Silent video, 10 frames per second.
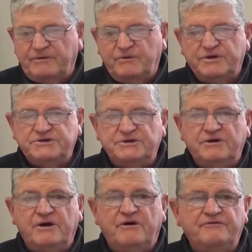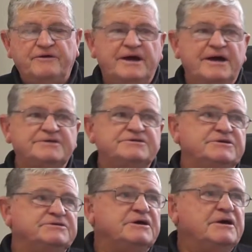question I often ask
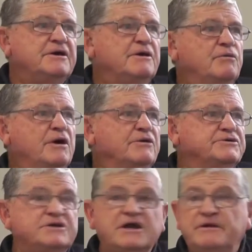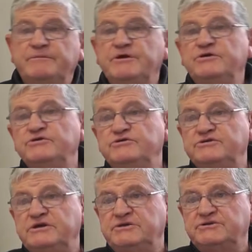is, well, is it going to be
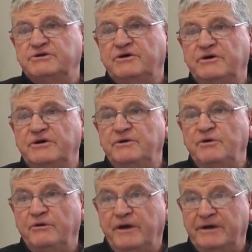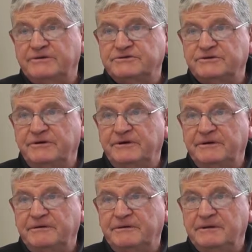used inside or
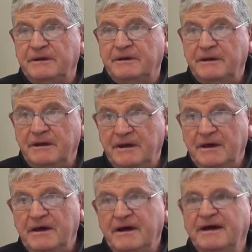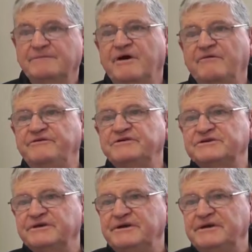outside?
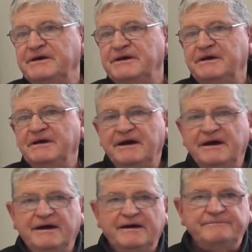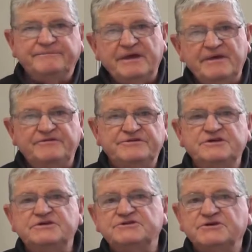Obviously, if
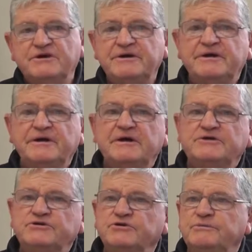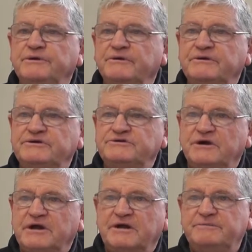it's inside, durability is
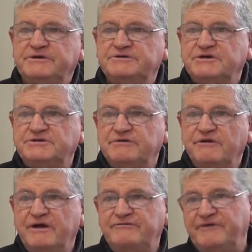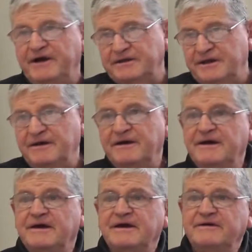not going to be such a great factor.
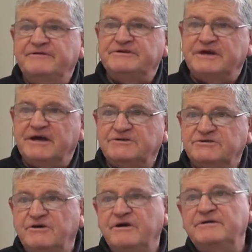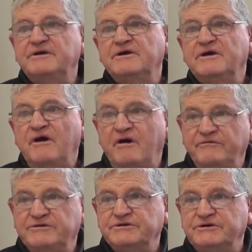If it's outside,
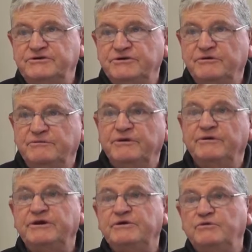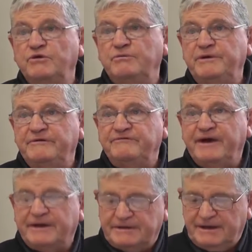obviously durability will be a
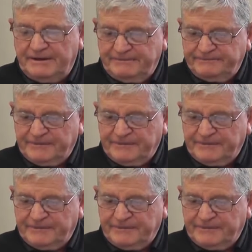factor.